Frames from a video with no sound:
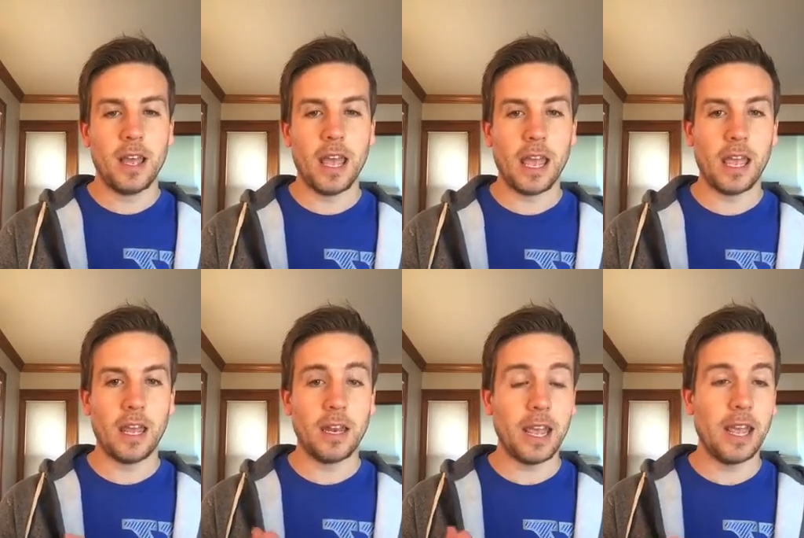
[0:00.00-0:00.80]

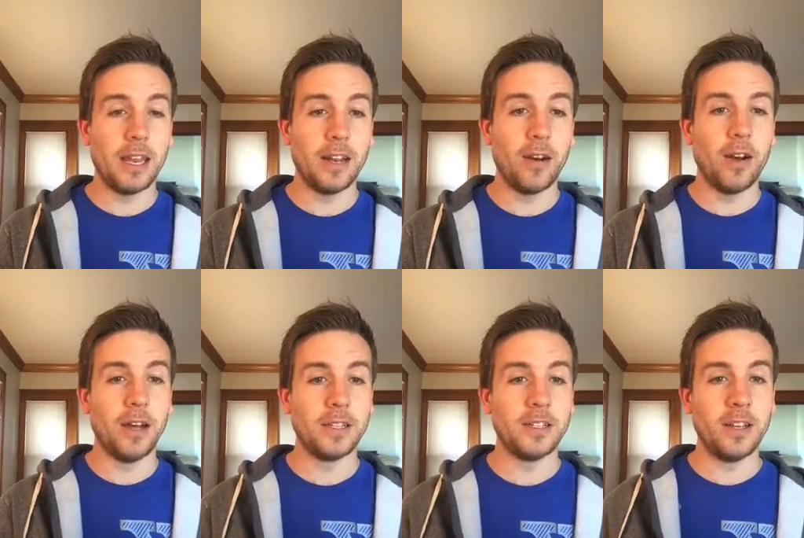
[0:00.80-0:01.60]
and ate
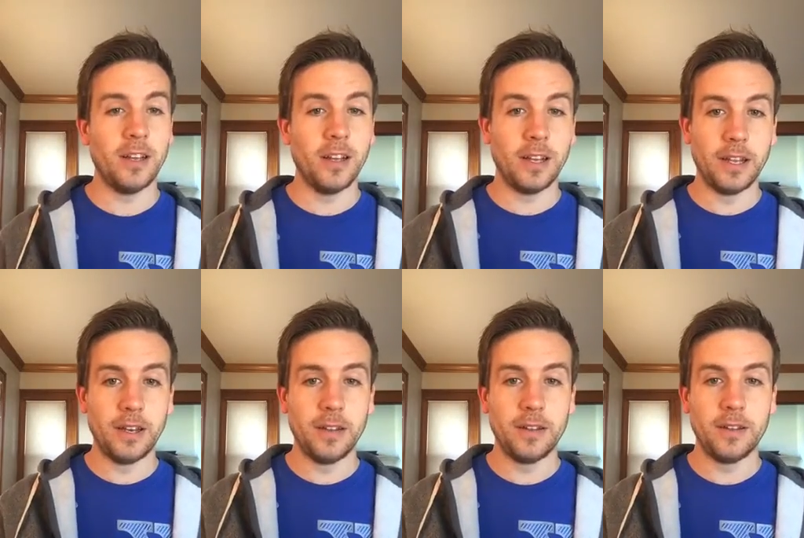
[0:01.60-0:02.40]
a
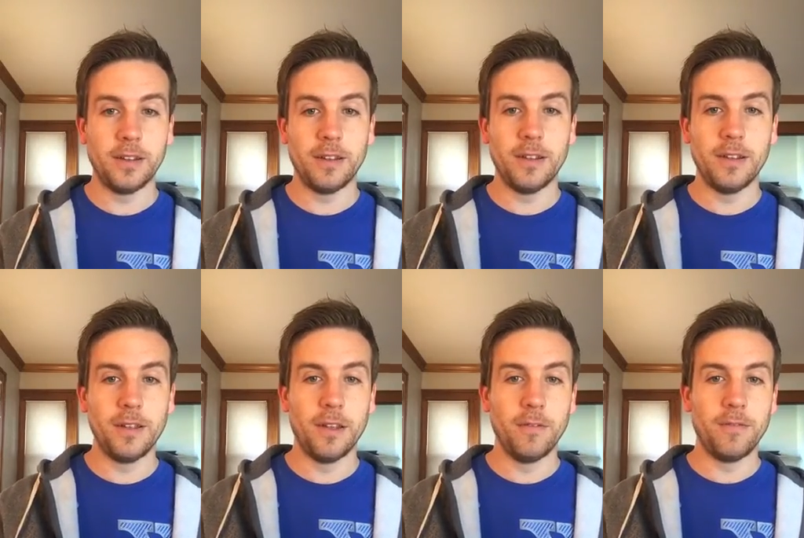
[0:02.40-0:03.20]
ton
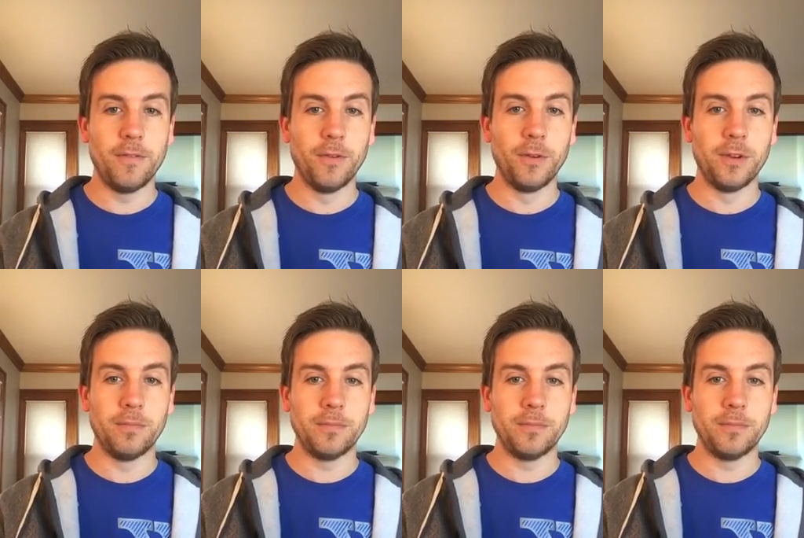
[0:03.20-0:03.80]
of food.